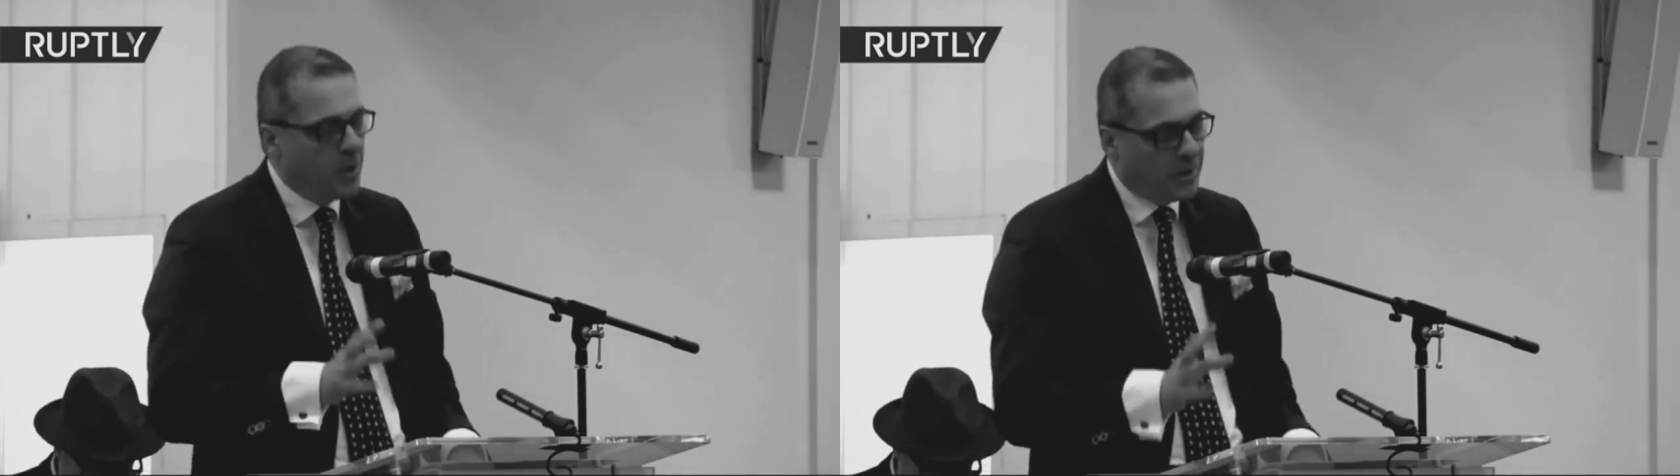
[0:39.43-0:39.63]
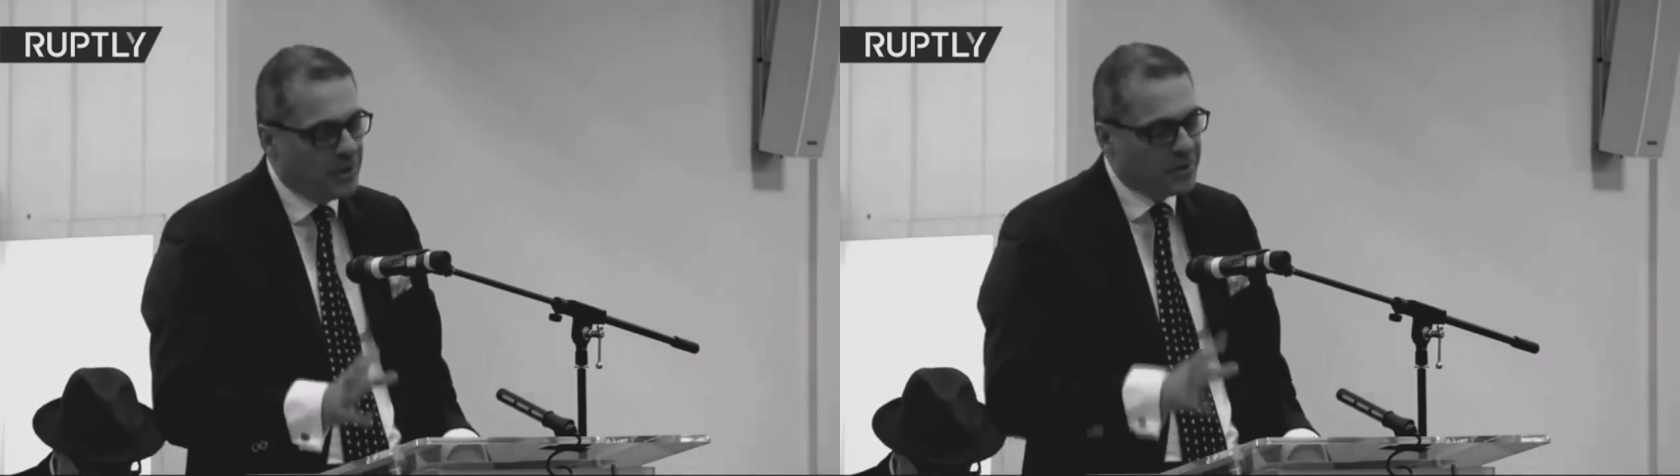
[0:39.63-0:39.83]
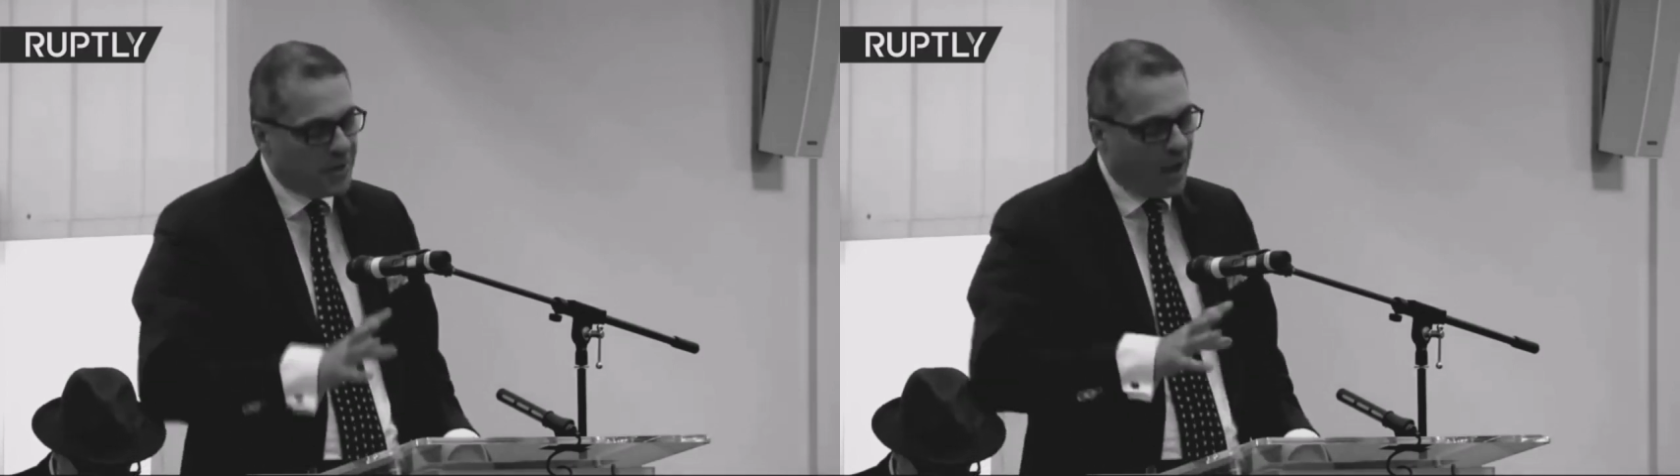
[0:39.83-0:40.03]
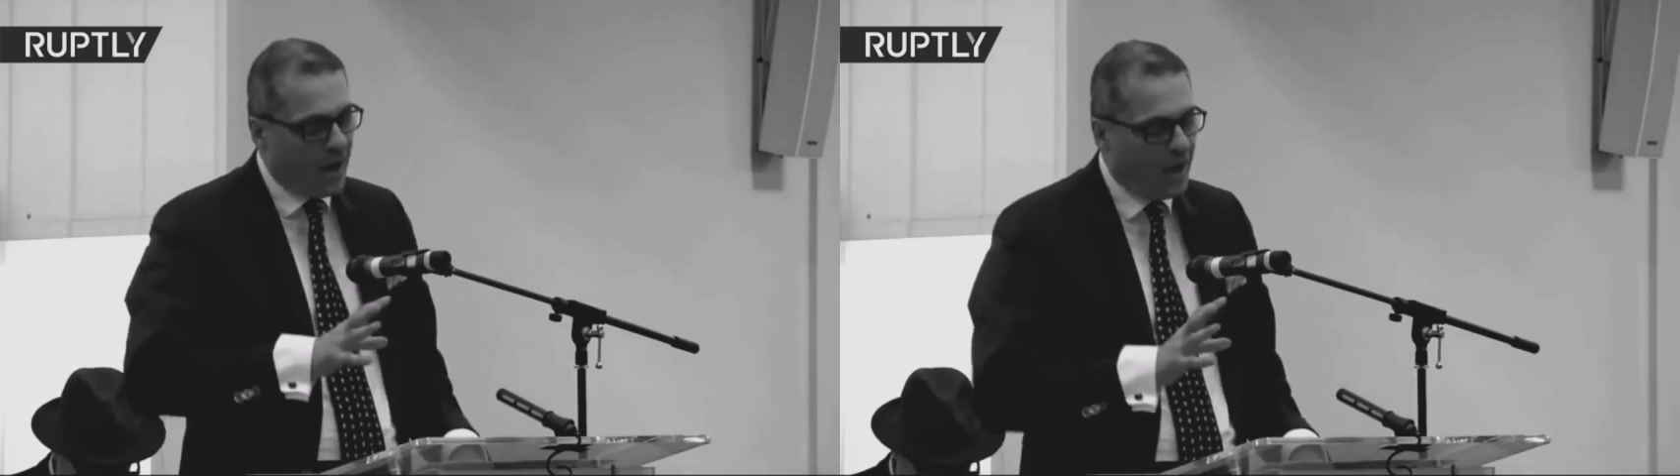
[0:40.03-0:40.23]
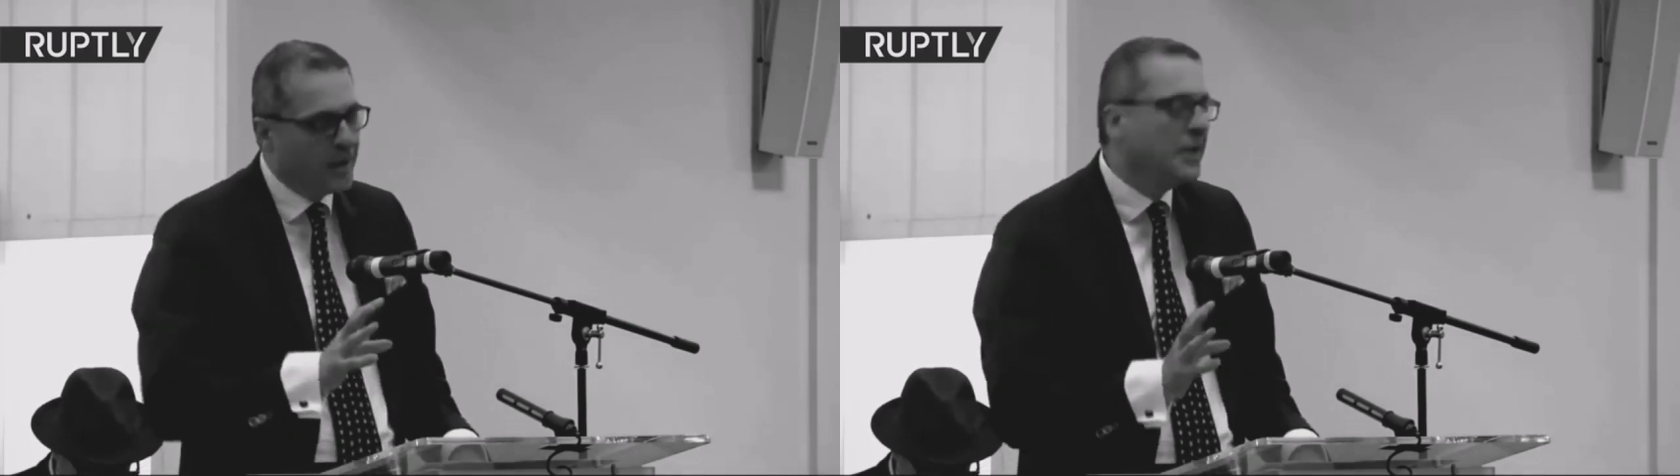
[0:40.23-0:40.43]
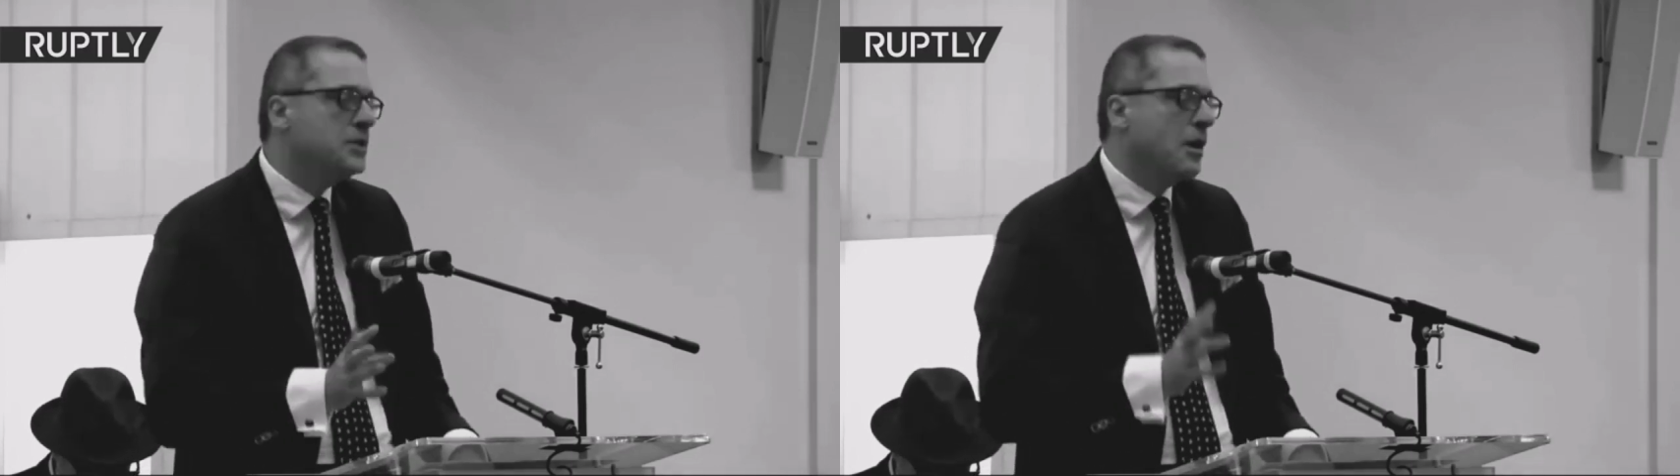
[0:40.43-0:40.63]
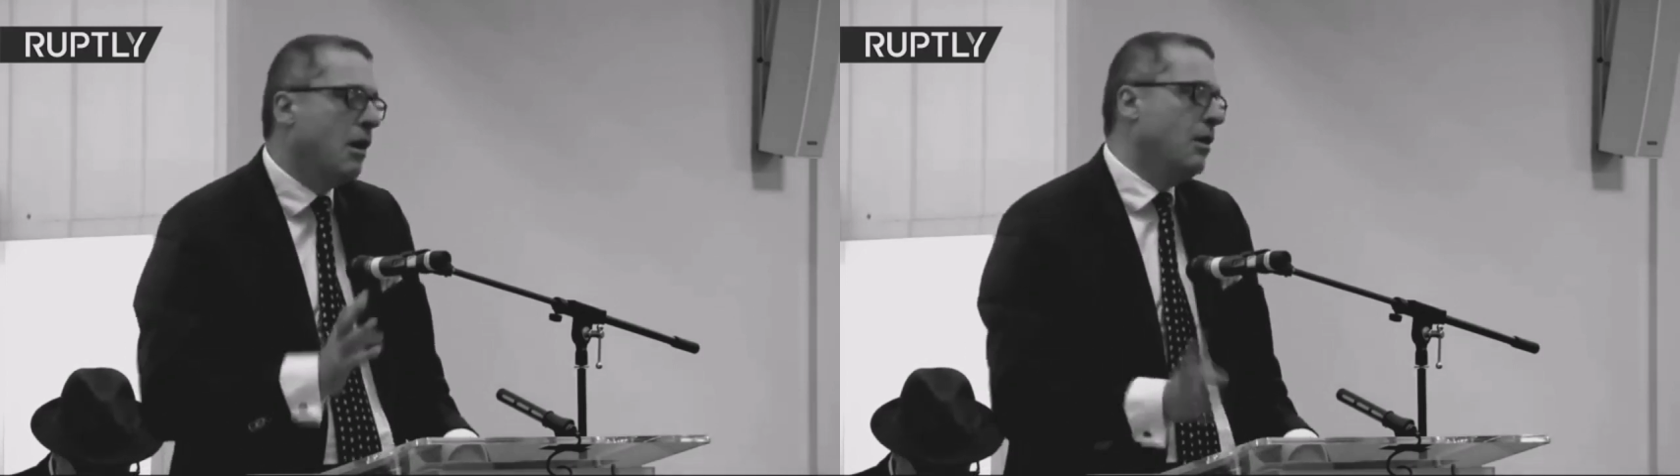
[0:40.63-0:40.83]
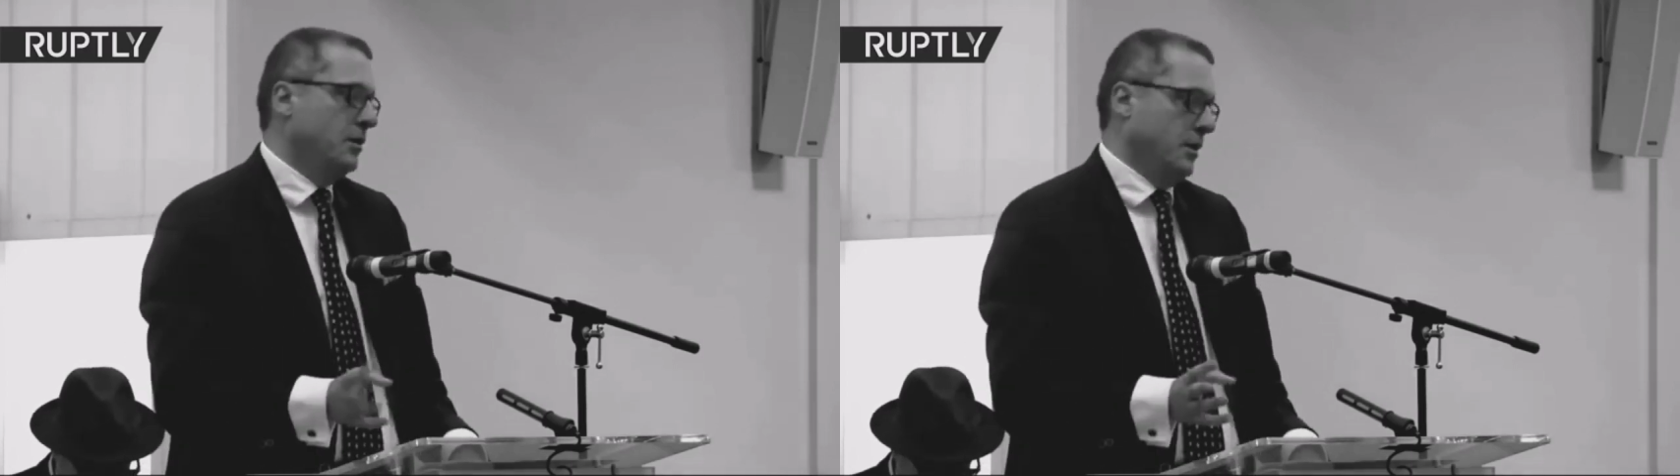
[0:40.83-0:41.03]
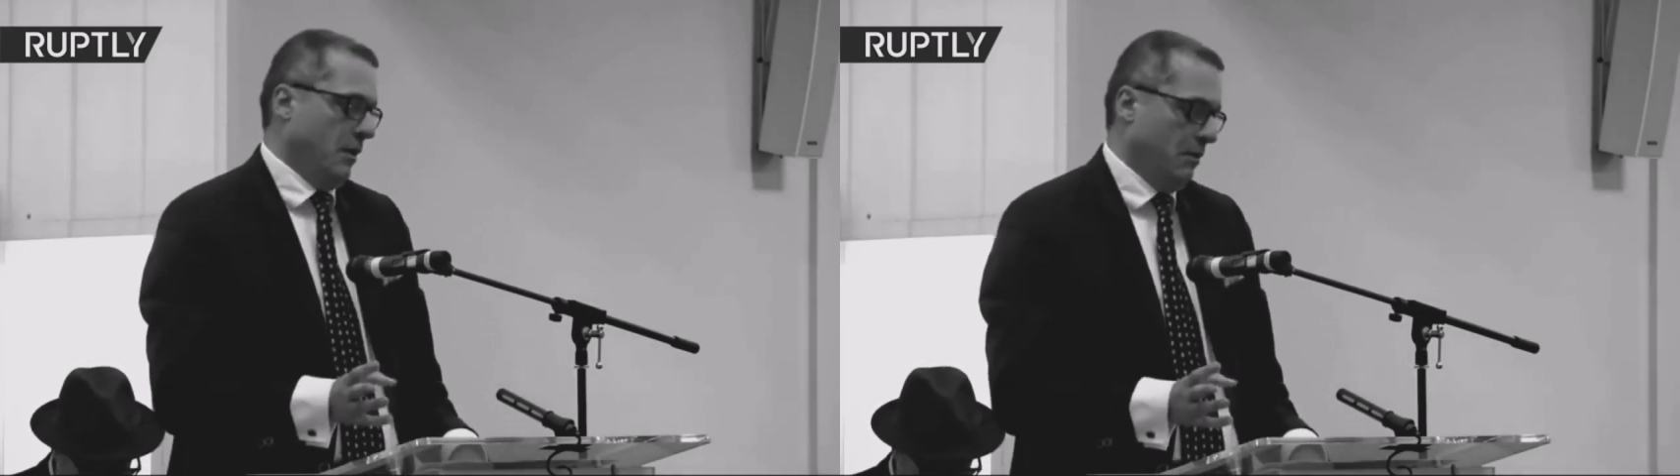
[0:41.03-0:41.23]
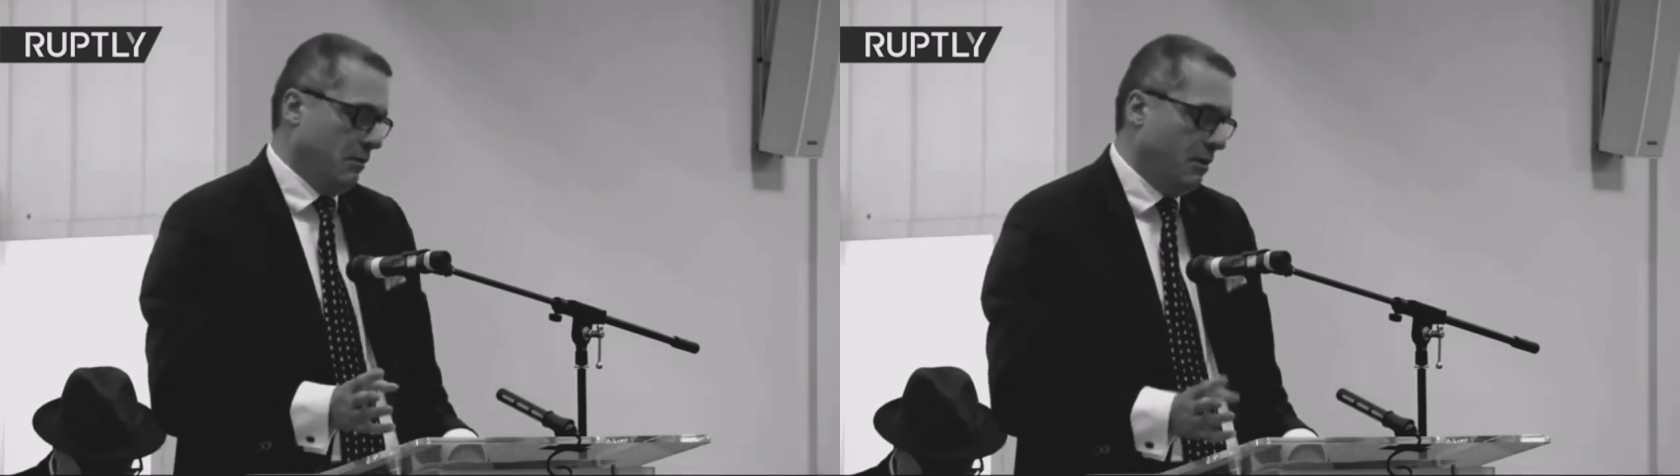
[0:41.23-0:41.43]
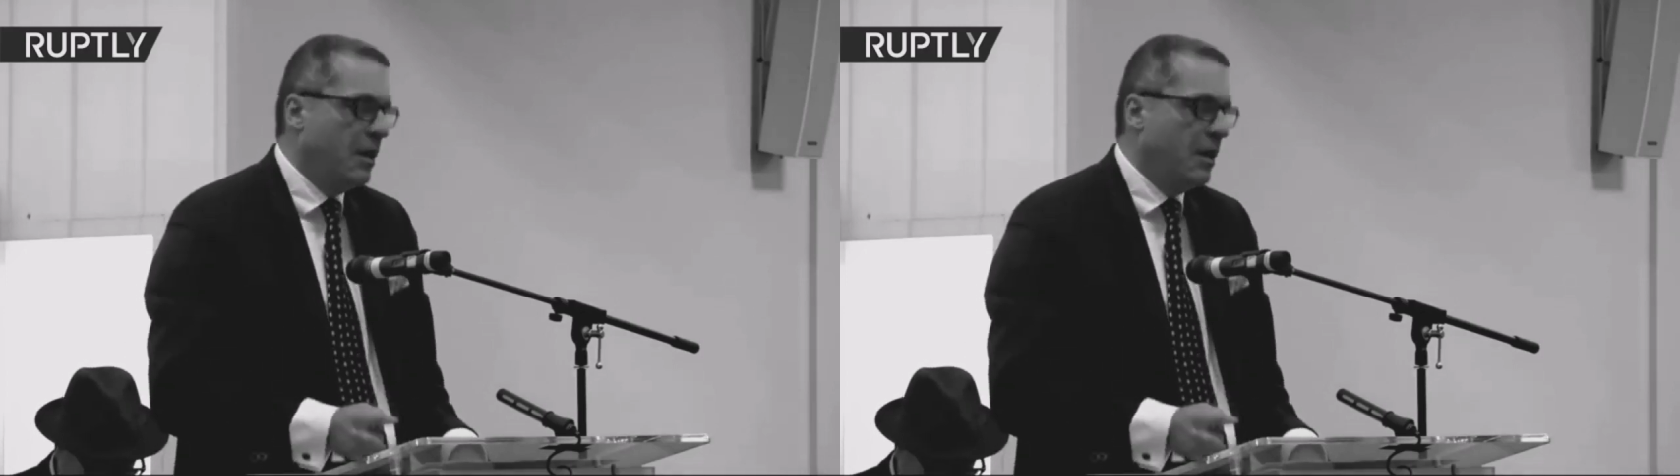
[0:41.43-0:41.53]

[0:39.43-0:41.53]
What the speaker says: because I'm going to argue